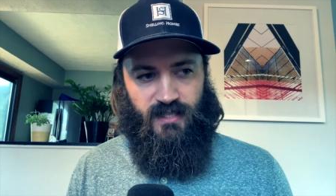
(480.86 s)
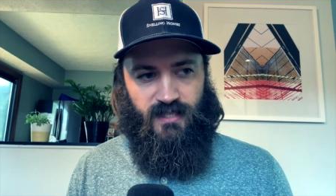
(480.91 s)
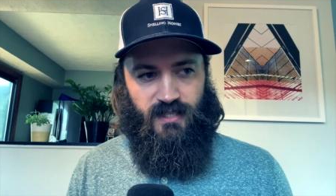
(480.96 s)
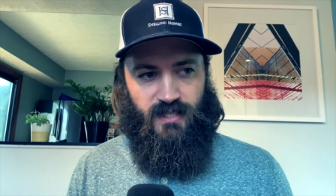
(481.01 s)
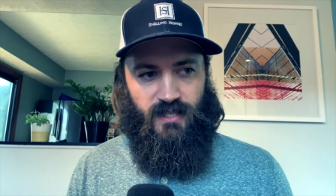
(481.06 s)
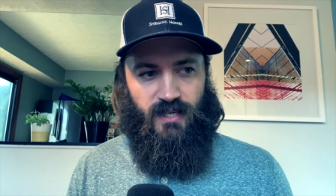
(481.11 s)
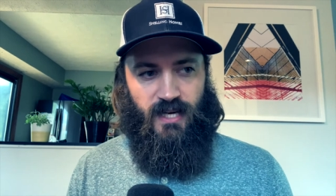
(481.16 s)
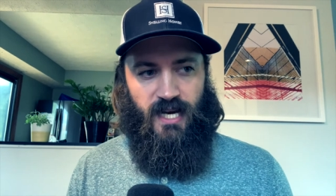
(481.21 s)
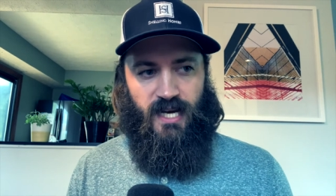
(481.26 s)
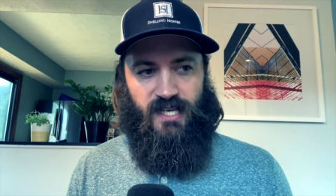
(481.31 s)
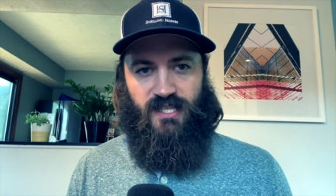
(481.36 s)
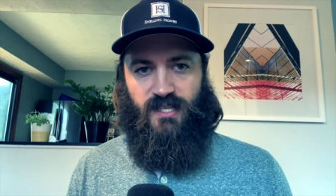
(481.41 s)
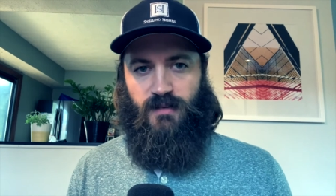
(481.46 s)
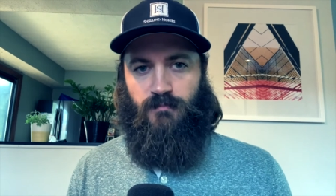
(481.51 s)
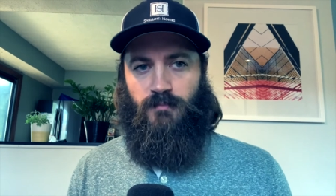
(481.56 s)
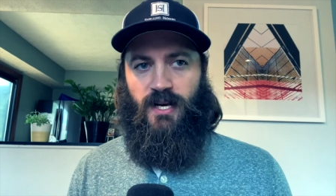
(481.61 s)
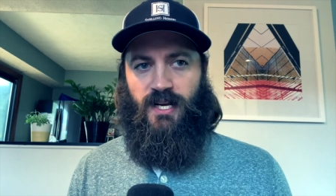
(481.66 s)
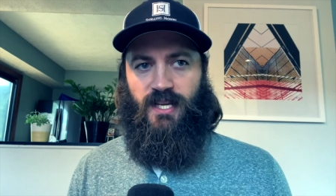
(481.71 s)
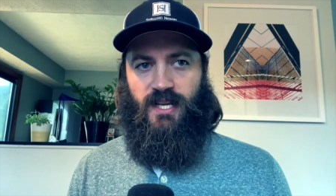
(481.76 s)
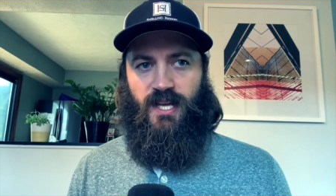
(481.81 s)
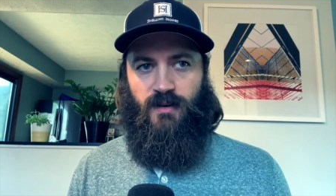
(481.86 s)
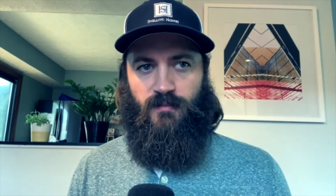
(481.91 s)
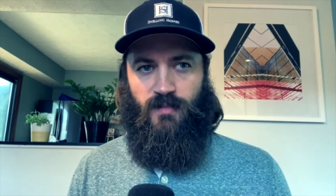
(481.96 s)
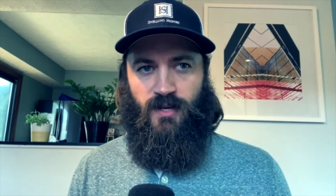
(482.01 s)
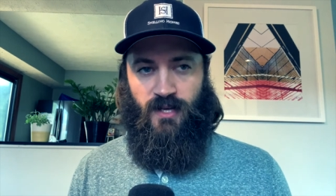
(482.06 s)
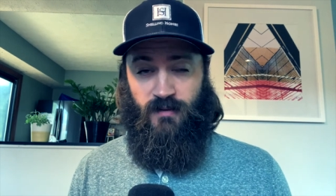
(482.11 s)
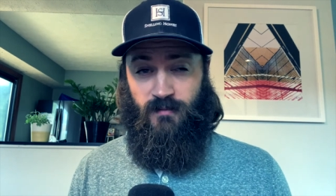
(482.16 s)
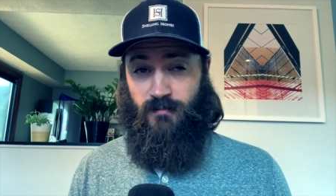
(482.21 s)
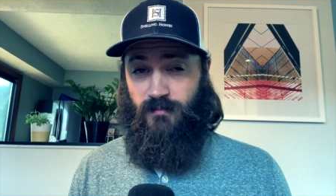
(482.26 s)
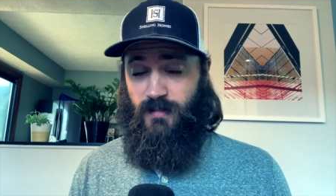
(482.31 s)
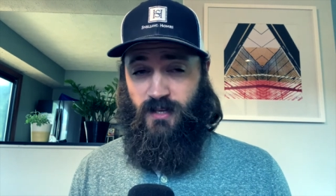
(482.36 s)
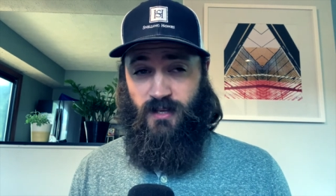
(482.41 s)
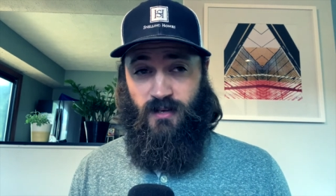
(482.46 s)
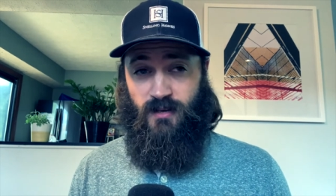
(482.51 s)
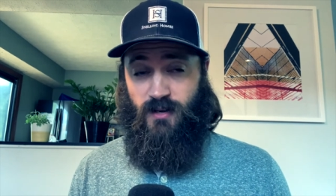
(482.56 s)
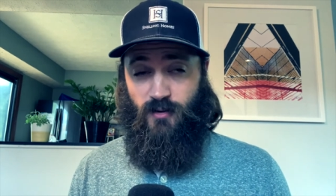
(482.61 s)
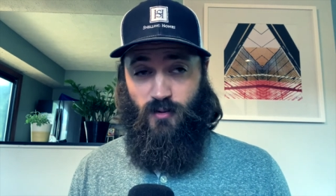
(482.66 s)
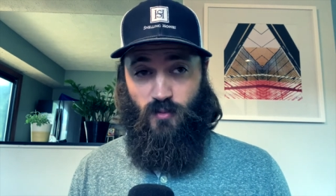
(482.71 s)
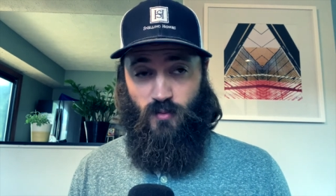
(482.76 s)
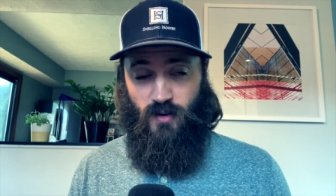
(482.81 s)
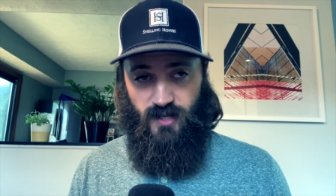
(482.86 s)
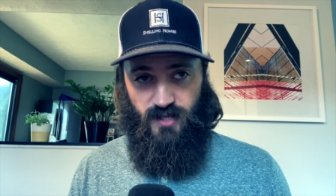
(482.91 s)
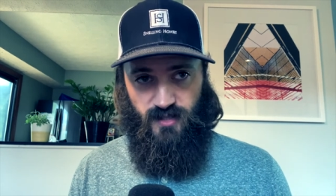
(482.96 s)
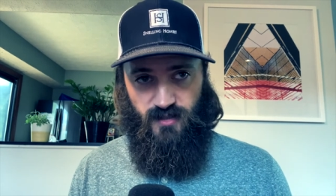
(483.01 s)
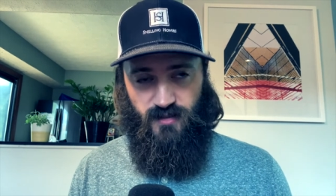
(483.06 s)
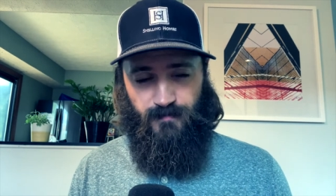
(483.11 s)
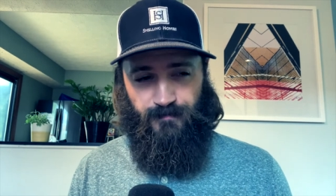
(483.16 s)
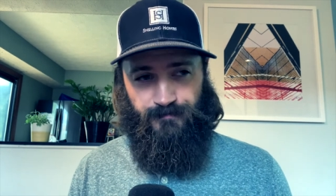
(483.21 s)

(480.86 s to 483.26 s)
uh, as the money came in in other ways.